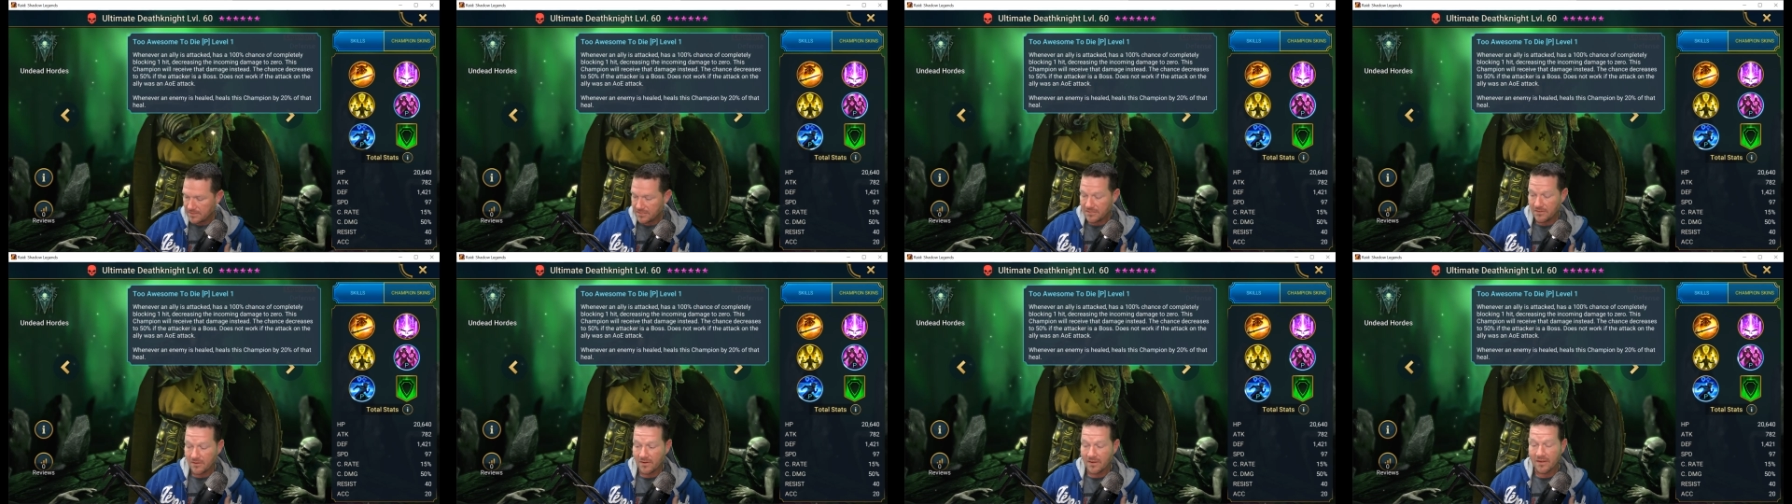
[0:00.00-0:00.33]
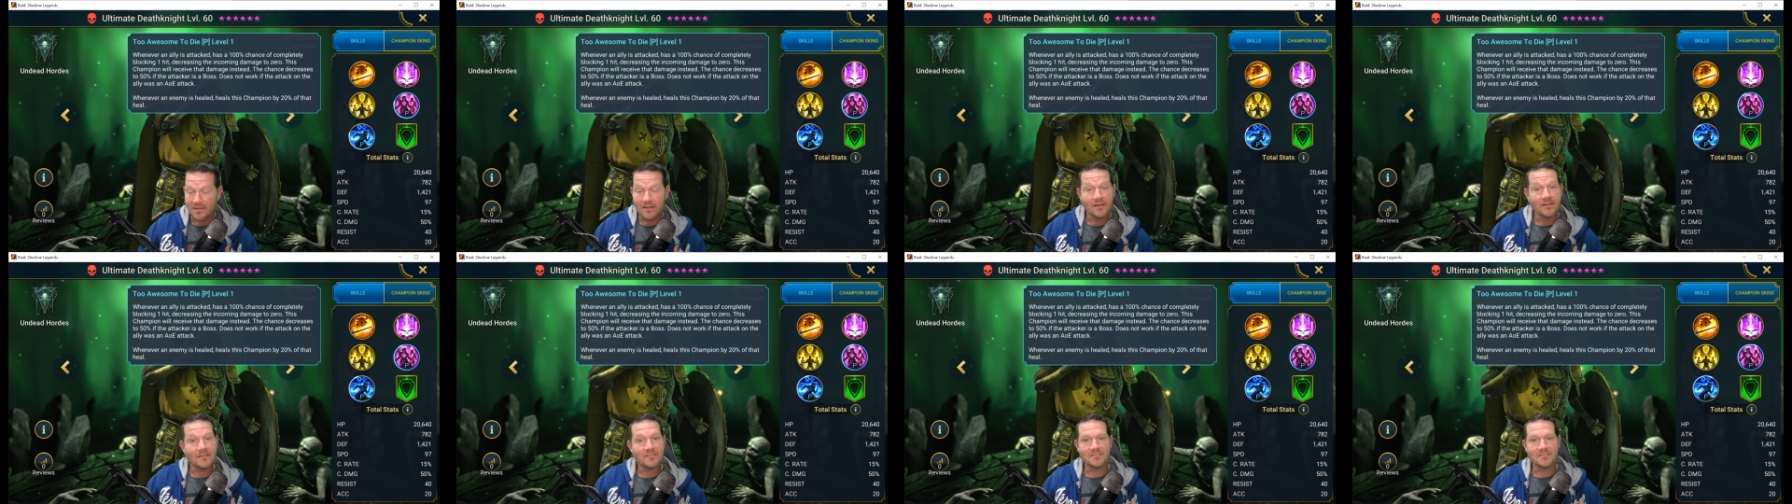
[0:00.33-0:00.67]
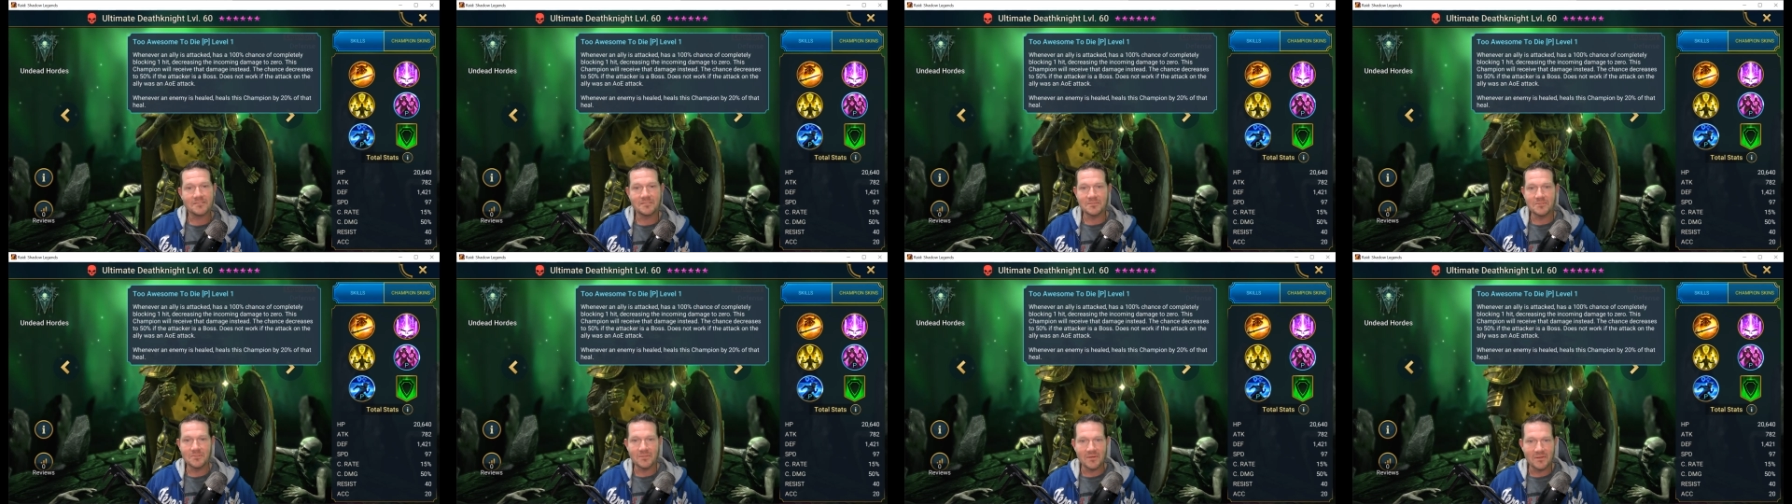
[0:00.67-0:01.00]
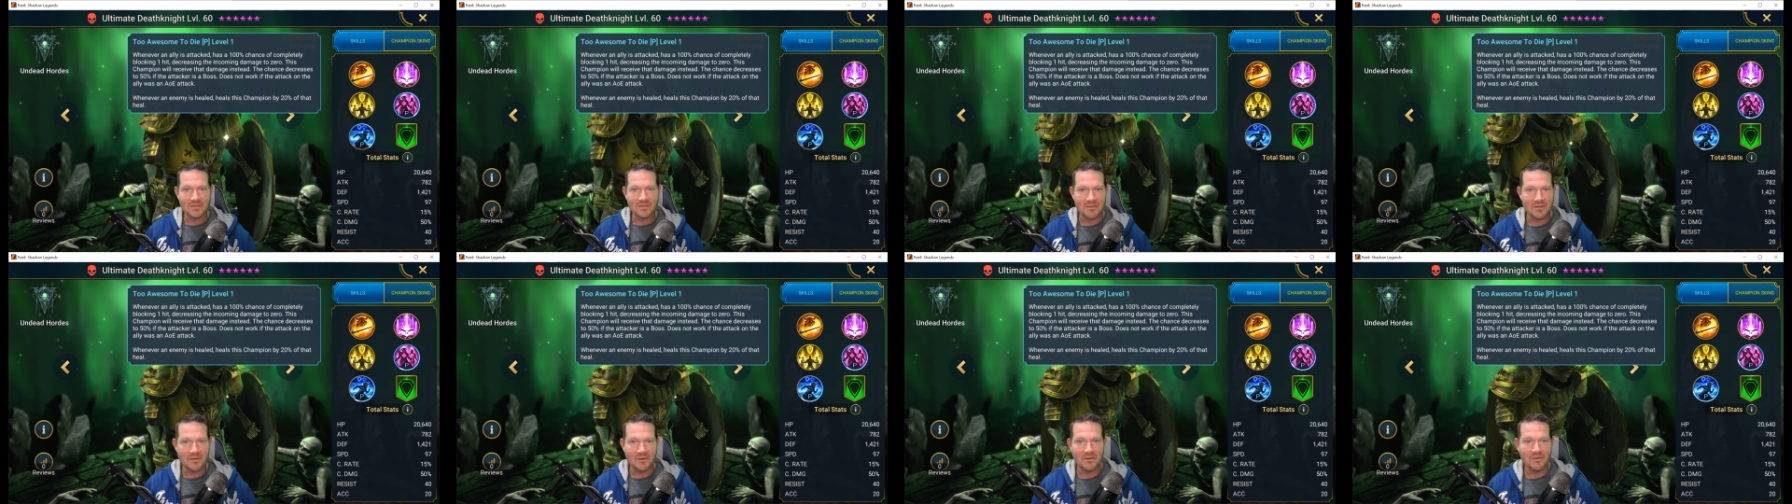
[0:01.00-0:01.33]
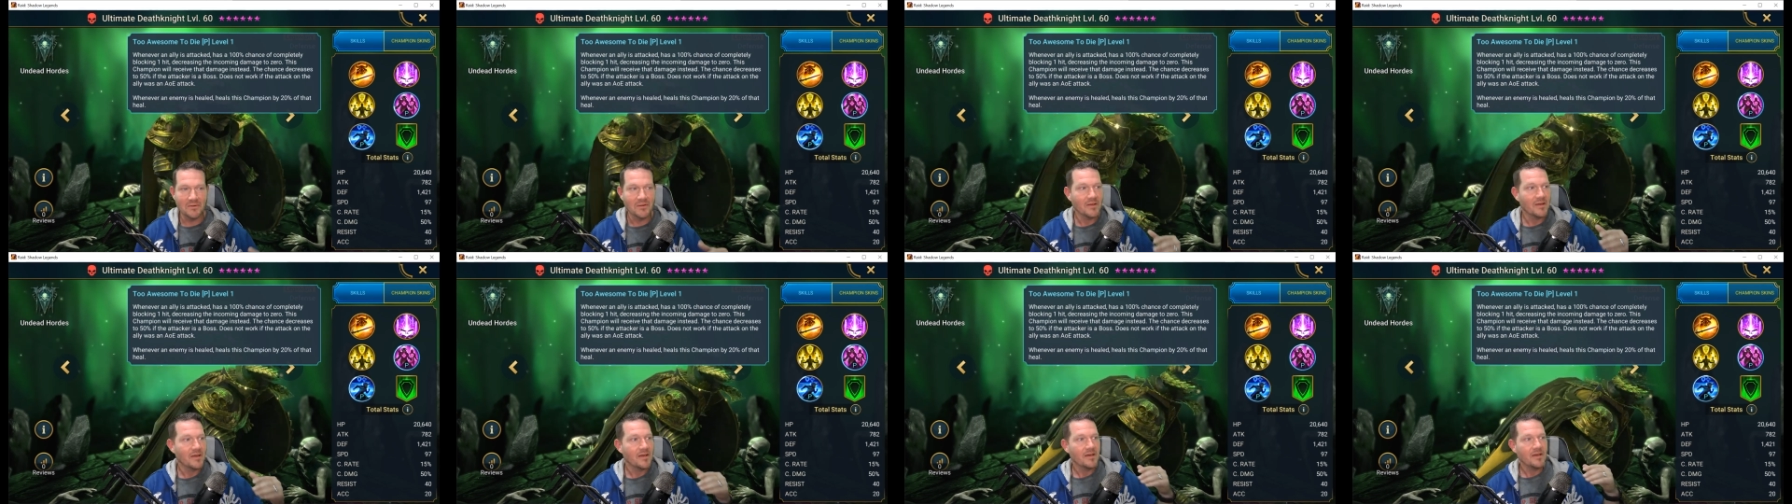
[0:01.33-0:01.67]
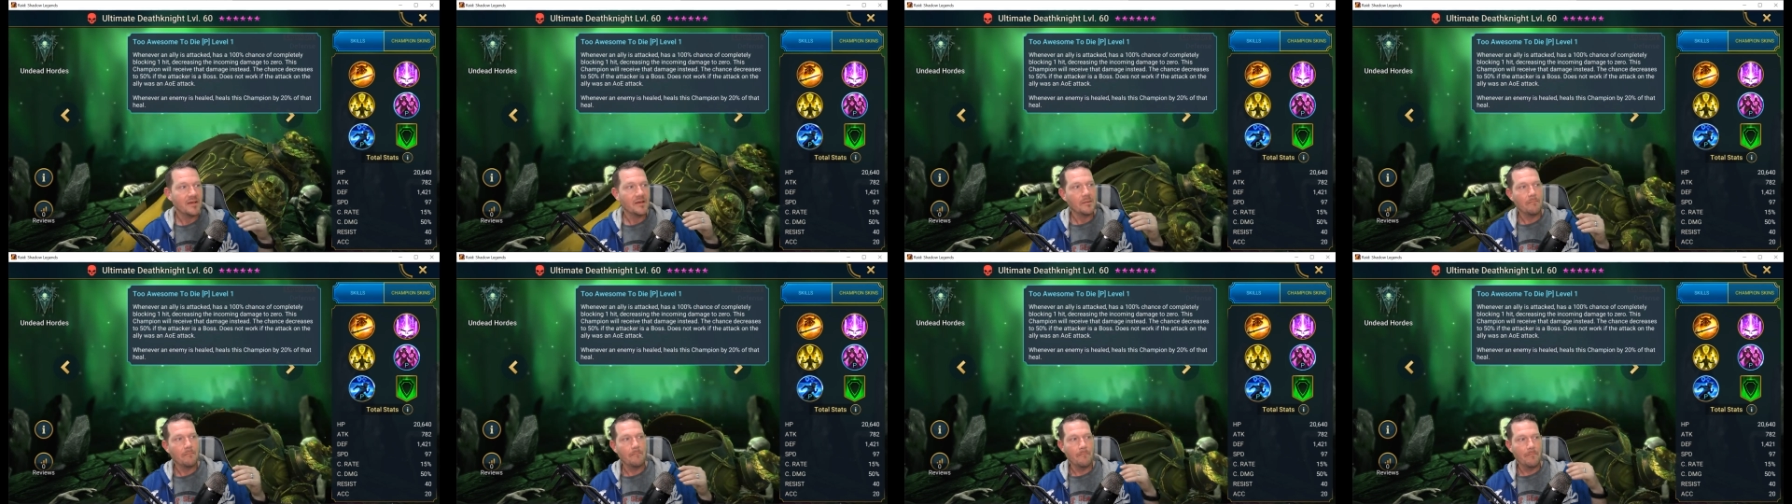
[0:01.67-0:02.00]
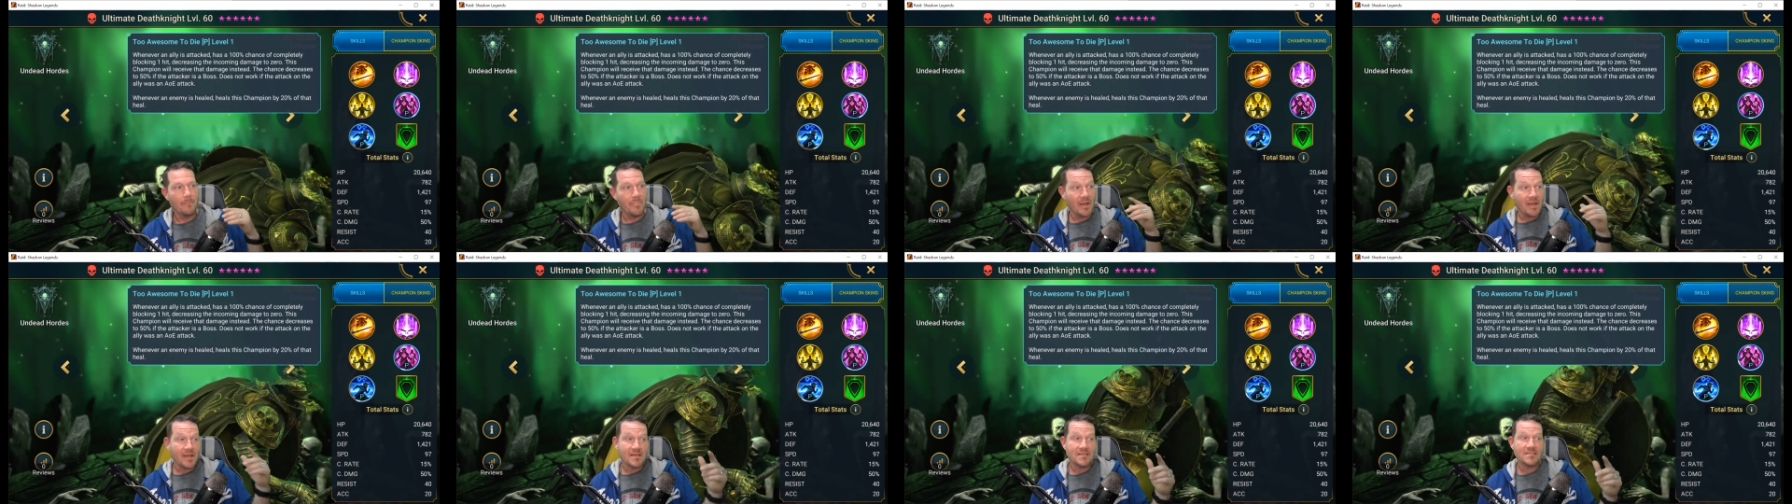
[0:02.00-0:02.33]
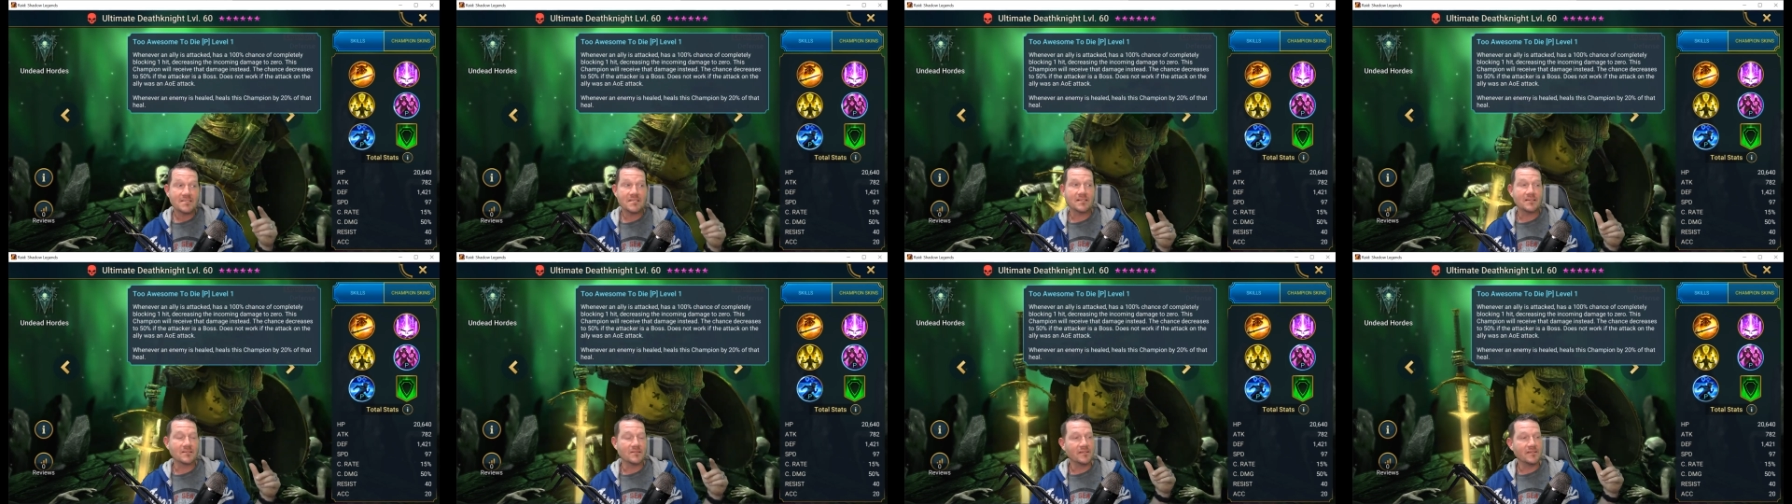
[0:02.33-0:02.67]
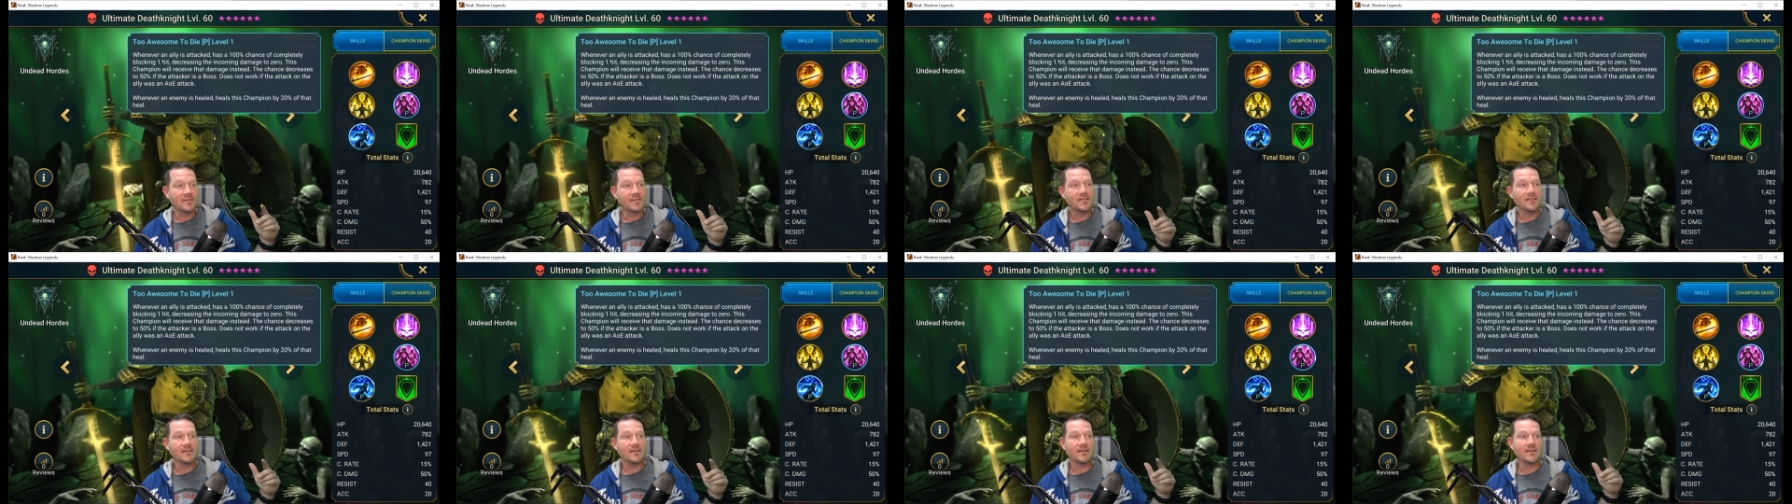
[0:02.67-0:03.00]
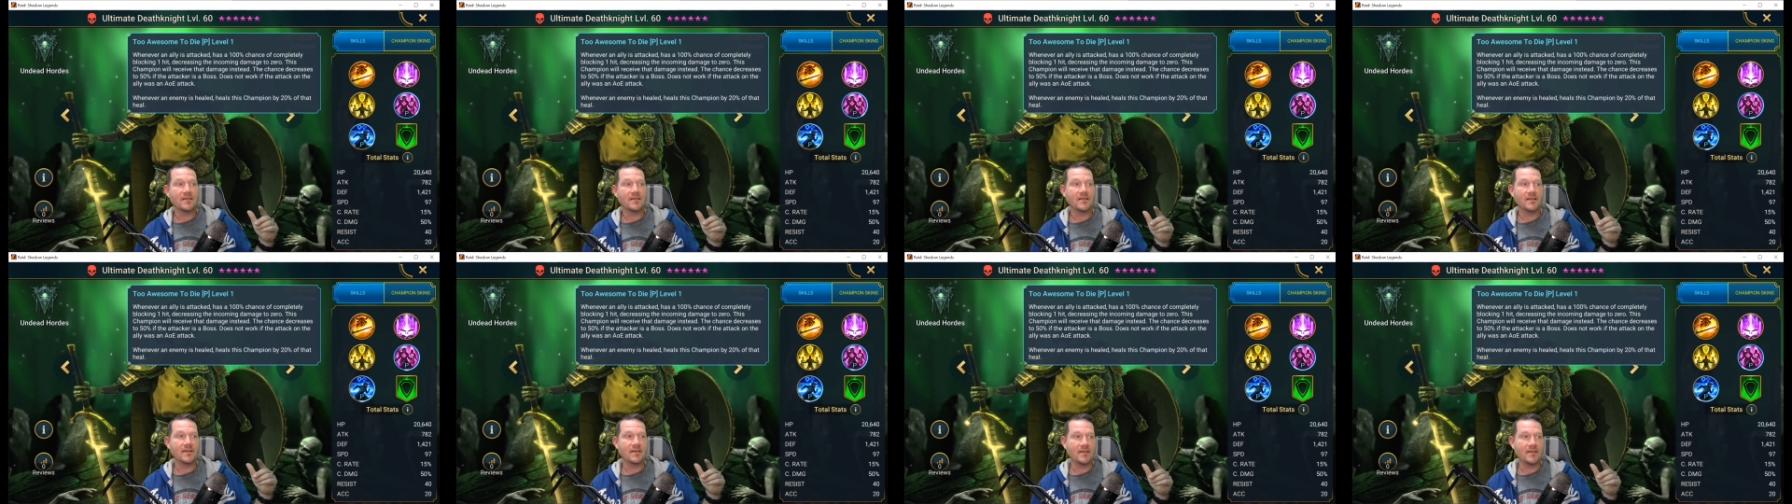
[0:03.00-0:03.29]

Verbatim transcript: sorry, still on call. Basically,